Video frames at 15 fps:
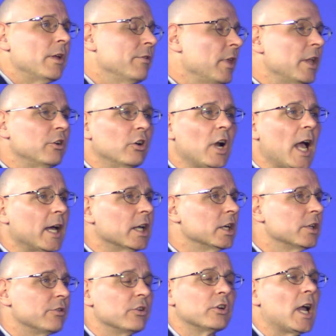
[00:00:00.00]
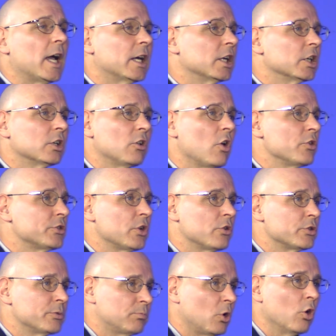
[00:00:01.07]
then they're not going to they're not going to close
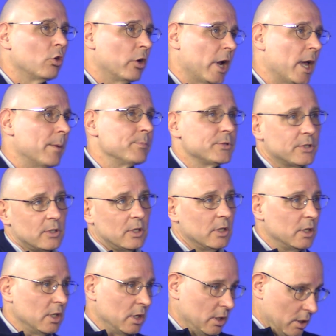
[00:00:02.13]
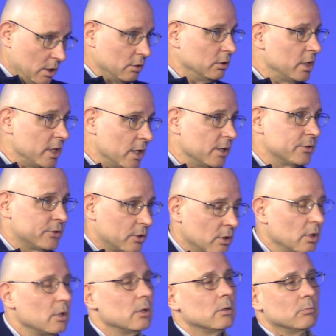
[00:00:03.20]
those programs in Leeds,
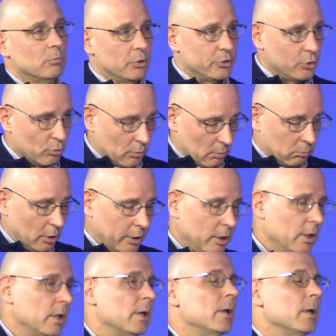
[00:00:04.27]
presumably.